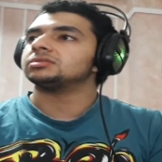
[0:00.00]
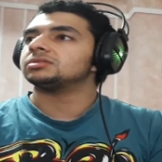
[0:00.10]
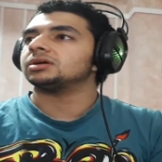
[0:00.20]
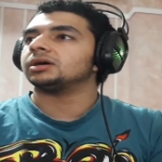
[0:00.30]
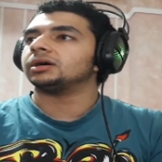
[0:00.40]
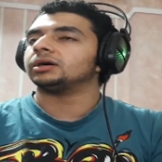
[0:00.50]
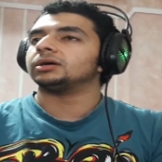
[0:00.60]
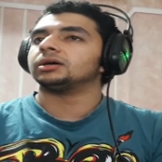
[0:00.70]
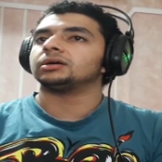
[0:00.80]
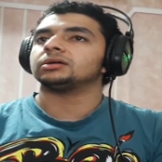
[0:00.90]

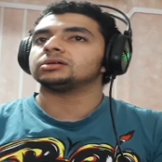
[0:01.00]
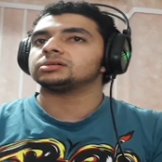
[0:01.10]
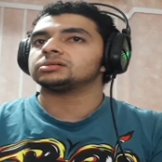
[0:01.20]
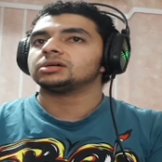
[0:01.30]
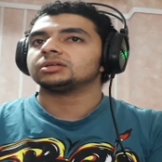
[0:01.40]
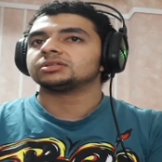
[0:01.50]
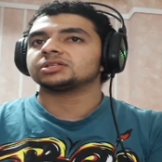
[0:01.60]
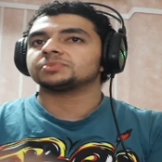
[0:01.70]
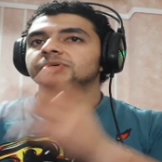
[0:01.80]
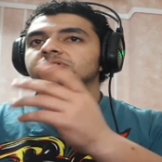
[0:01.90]
uh, there's
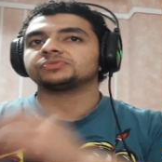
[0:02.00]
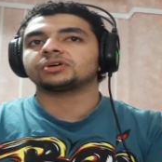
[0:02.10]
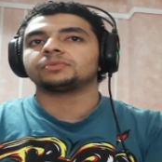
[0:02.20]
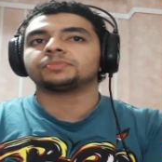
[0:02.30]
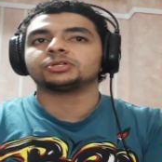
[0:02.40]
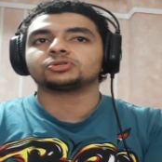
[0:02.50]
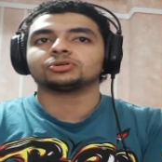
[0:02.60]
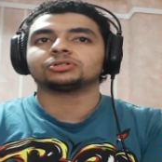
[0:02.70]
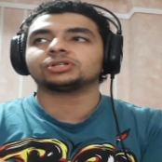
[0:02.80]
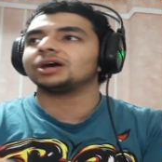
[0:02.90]
a bunch of companies
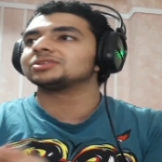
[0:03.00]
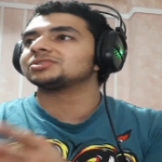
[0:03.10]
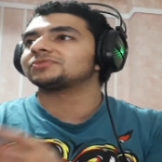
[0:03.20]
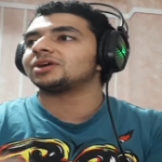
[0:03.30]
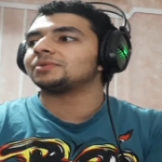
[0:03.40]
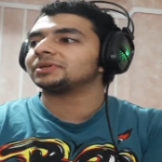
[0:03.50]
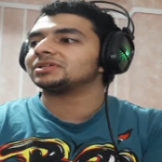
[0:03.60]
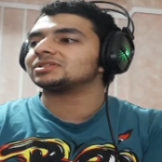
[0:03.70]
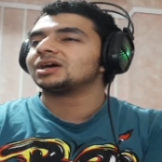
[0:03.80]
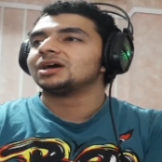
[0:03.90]
or tons of companies